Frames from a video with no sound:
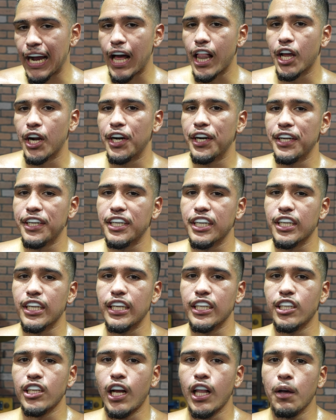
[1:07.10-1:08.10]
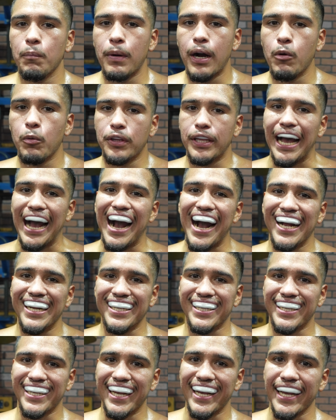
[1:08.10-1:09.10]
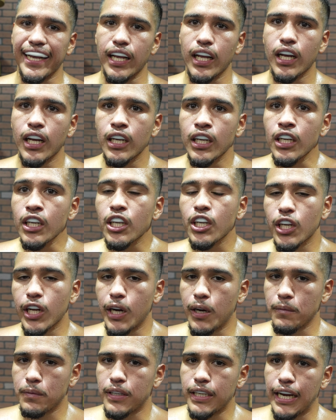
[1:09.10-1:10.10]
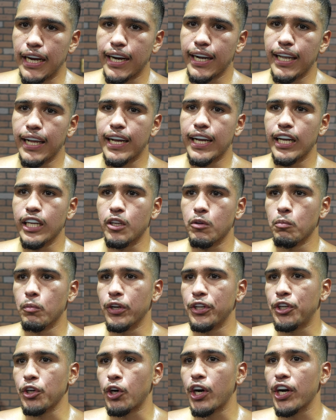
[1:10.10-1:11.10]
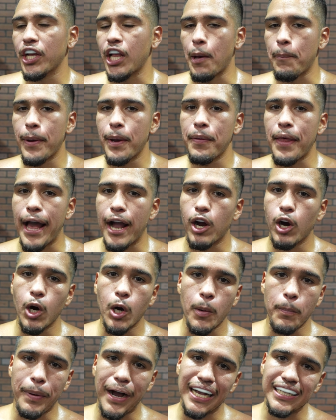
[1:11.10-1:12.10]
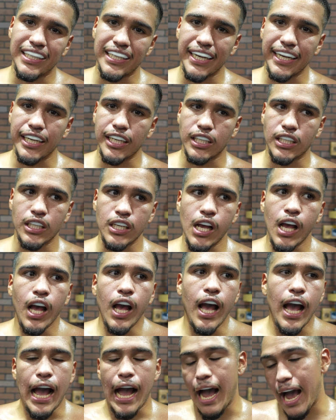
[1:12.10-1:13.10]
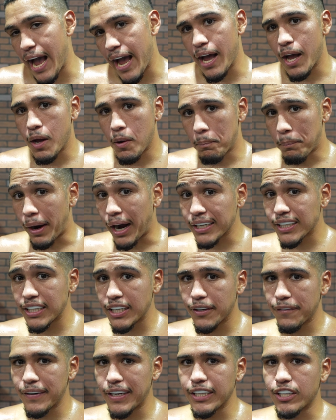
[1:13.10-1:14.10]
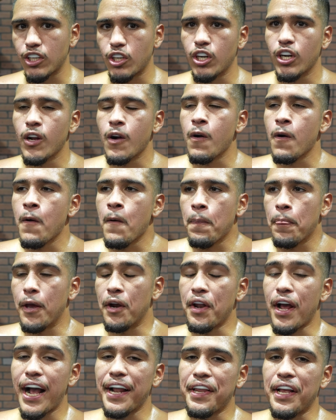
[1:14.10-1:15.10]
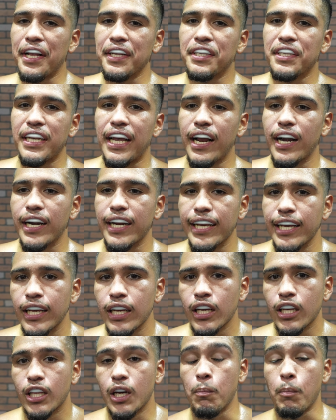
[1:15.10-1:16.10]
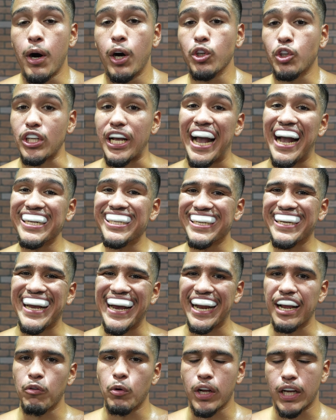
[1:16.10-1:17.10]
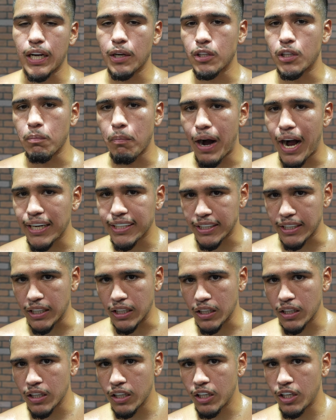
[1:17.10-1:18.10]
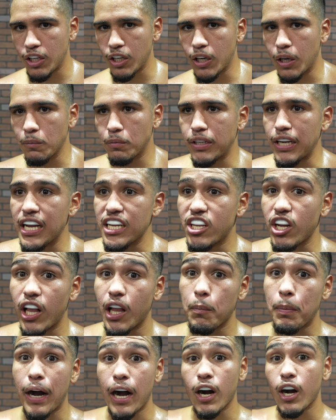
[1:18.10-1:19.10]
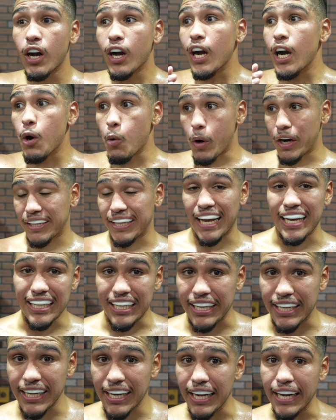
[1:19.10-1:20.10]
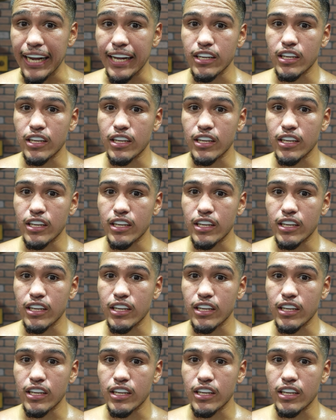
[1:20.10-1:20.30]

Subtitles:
I learned is it's all about with the IC. You know what I'm saying? Because the majority of the people that go and buy tickets at boxing events, they're not necessarily the most educated when it comes to boxing. You know what I'm saying? It's all about what they see.